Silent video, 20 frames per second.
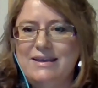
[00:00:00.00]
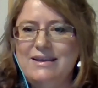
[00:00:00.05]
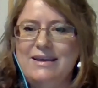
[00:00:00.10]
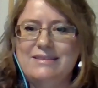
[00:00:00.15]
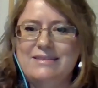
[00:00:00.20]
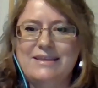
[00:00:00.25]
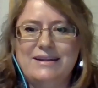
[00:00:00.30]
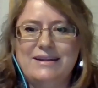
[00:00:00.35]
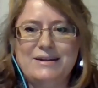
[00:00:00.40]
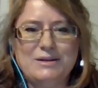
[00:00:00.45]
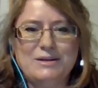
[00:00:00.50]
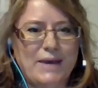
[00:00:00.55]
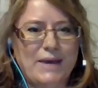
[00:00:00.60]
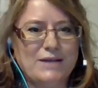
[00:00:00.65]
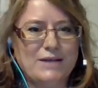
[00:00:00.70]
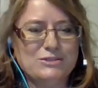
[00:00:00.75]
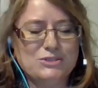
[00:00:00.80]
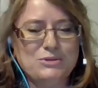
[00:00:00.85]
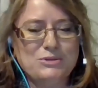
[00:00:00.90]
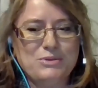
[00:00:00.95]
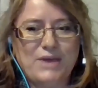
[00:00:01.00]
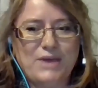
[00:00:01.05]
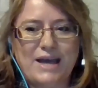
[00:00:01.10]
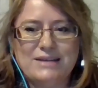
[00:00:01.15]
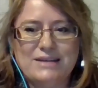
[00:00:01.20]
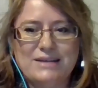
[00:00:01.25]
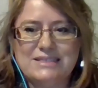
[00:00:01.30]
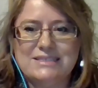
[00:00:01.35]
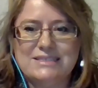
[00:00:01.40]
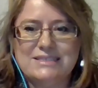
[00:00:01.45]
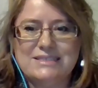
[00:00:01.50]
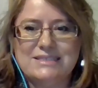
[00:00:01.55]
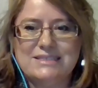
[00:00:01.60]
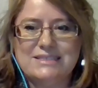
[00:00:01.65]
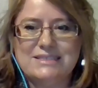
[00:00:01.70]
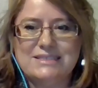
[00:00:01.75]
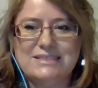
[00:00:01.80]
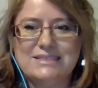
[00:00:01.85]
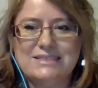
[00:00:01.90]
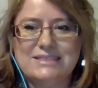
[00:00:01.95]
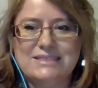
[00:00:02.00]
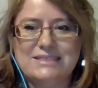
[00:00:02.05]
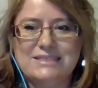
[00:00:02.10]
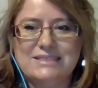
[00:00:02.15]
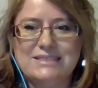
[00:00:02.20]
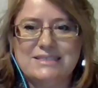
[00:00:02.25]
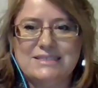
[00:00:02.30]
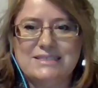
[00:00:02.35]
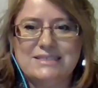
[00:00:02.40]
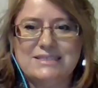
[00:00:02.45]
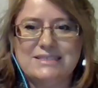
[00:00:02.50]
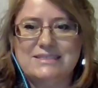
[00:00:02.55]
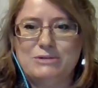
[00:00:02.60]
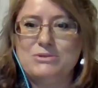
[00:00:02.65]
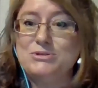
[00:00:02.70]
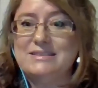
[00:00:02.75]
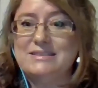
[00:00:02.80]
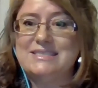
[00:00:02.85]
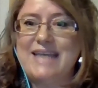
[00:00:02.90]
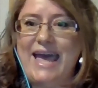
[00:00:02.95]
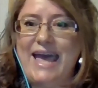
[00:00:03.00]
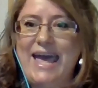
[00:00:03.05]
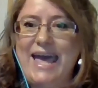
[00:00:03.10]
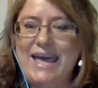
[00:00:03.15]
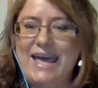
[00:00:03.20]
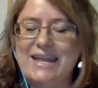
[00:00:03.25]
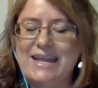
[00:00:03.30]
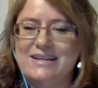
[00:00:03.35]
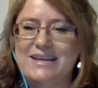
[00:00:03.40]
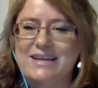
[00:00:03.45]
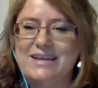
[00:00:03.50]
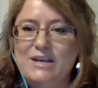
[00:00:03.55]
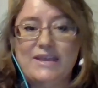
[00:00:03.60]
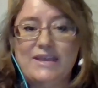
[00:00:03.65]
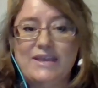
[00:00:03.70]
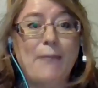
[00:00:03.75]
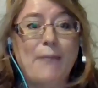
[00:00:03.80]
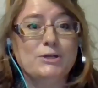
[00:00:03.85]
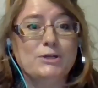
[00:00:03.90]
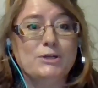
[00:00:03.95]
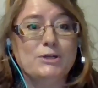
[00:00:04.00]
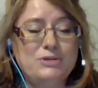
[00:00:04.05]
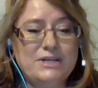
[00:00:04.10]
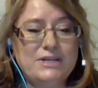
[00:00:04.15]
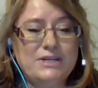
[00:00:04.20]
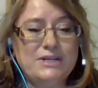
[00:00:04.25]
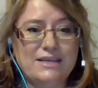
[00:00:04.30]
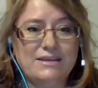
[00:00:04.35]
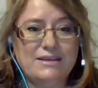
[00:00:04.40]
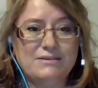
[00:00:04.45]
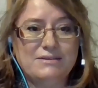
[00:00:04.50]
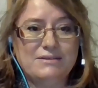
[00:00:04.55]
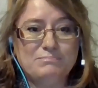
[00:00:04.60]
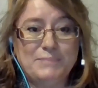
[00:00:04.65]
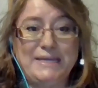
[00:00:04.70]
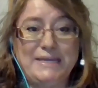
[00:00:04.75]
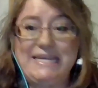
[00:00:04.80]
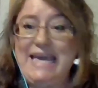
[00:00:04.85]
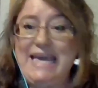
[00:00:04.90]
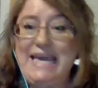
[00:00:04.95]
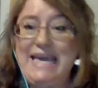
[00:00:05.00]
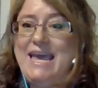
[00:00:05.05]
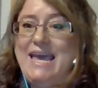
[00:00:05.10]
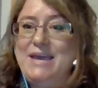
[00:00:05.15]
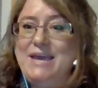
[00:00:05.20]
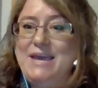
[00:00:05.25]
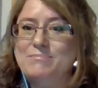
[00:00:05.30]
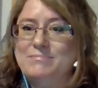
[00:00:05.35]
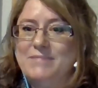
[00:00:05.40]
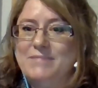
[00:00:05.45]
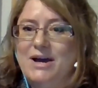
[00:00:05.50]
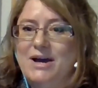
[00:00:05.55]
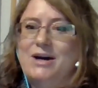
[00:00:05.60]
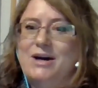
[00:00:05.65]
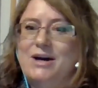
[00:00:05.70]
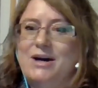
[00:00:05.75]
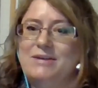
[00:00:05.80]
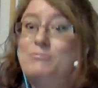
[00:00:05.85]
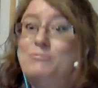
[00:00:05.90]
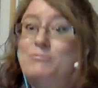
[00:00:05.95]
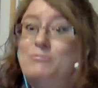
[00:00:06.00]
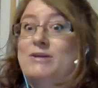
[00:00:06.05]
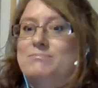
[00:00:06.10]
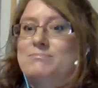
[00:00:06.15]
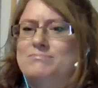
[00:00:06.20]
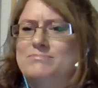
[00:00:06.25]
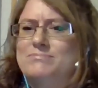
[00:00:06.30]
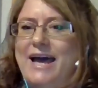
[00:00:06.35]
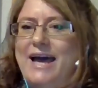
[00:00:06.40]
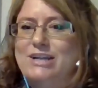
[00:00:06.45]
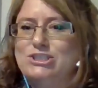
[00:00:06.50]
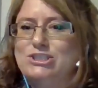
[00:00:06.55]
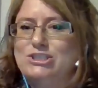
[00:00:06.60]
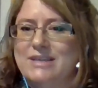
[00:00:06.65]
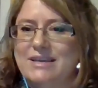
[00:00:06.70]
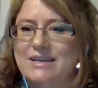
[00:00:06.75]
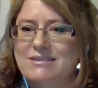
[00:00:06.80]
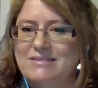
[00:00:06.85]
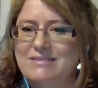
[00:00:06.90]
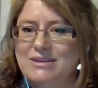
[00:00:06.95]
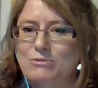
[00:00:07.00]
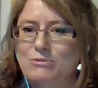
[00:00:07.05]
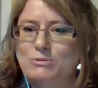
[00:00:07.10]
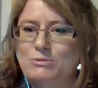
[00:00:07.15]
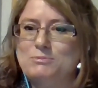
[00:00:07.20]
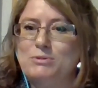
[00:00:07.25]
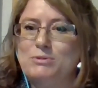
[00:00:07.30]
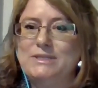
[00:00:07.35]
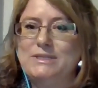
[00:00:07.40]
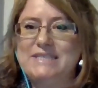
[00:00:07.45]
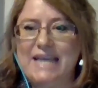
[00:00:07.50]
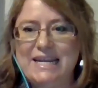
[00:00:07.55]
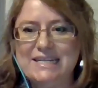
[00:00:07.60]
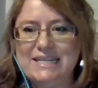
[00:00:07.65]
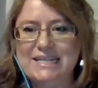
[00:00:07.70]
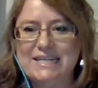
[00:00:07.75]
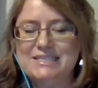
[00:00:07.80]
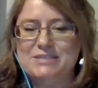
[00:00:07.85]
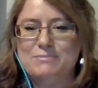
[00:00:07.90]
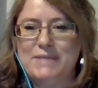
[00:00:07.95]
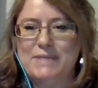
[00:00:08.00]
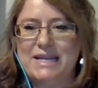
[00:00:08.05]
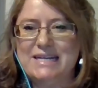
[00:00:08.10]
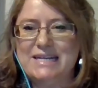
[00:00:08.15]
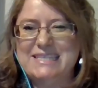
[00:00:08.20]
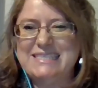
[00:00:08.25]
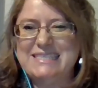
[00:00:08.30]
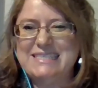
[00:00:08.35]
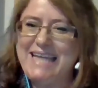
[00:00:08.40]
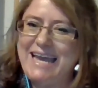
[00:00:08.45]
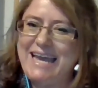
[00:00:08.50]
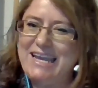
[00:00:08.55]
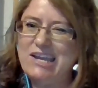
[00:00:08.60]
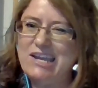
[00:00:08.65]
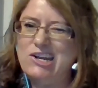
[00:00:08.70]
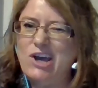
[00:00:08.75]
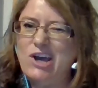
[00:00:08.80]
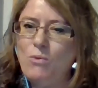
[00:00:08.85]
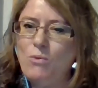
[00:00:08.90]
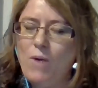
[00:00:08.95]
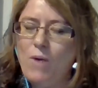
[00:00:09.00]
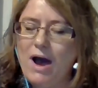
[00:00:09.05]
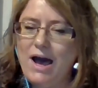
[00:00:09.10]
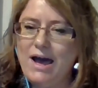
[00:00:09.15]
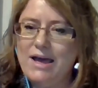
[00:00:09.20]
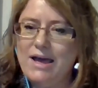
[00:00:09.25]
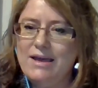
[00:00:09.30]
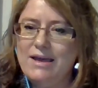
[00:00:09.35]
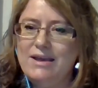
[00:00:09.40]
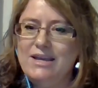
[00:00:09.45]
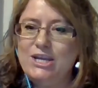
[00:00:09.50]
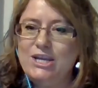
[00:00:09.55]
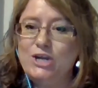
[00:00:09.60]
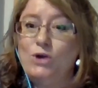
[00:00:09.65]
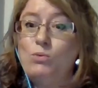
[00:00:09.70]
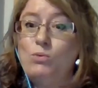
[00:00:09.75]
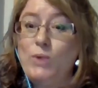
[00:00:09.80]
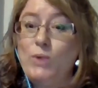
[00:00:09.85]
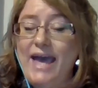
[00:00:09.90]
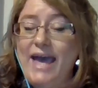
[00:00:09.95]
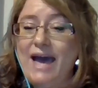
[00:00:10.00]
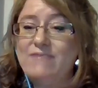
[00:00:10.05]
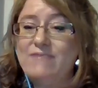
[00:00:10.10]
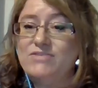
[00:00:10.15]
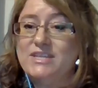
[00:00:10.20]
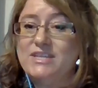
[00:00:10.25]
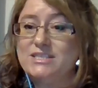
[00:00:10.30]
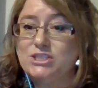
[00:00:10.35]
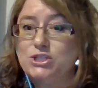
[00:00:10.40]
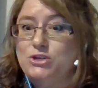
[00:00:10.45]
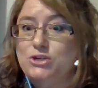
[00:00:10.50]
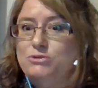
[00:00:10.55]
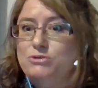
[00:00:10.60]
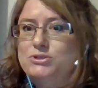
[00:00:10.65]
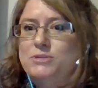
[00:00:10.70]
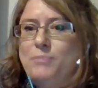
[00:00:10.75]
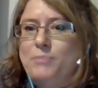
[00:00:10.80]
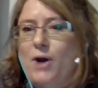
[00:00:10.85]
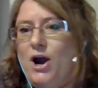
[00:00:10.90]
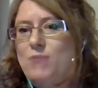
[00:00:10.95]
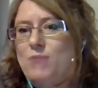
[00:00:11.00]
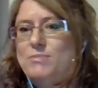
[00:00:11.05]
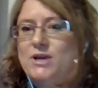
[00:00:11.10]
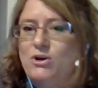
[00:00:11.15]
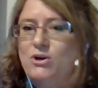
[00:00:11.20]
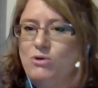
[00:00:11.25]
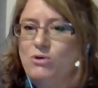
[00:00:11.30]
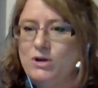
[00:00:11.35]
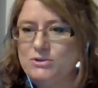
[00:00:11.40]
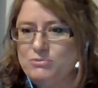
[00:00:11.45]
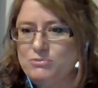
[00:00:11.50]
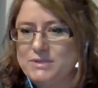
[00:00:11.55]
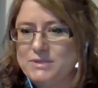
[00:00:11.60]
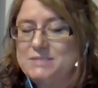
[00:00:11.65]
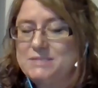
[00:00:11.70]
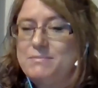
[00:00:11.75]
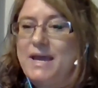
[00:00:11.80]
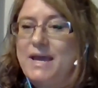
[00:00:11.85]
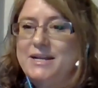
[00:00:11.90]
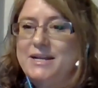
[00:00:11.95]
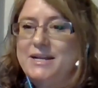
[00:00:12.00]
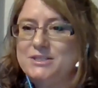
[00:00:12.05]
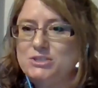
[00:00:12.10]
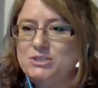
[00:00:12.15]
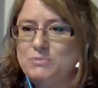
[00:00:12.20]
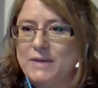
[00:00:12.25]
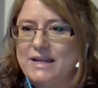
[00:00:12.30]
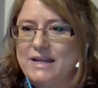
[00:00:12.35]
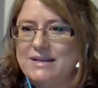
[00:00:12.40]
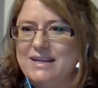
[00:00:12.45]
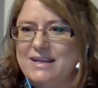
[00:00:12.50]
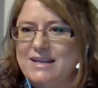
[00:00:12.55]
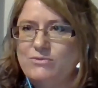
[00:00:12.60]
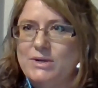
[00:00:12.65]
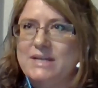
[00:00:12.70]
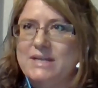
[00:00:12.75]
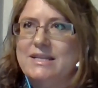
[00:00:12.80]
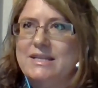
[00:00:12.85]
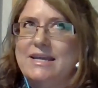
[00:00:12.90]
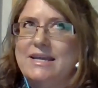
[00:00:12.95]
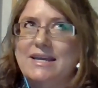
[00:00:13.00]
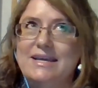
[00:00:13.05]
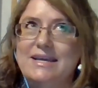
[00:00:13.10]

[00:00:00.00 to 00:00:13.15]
And then in about 2010, the opportunity became actually was presented to me to say, you know what, we have this new department called risk management, and really,